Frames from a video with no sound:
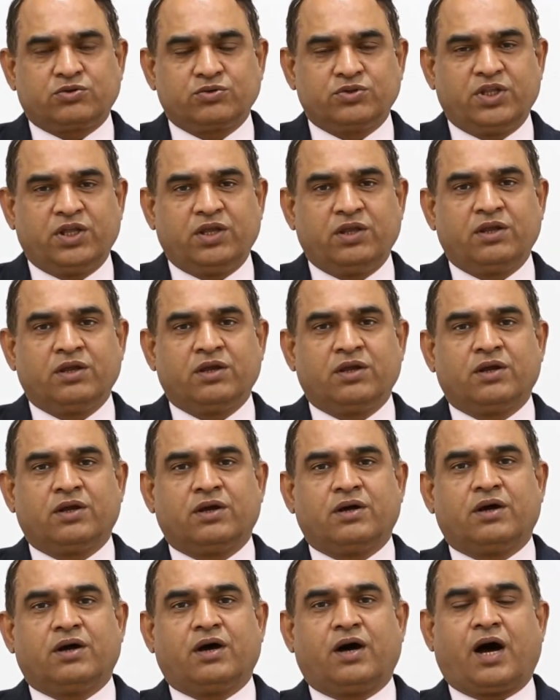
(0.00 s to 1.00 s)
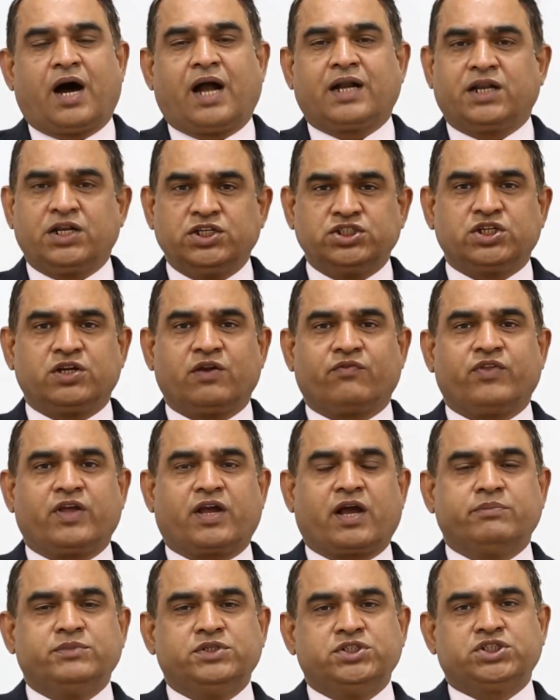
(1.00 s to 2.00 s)
to the attention of the
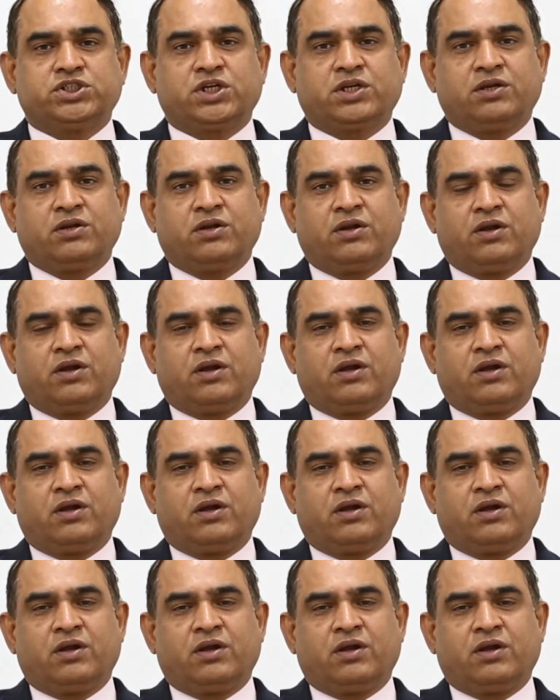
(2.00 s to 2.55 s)
Commission.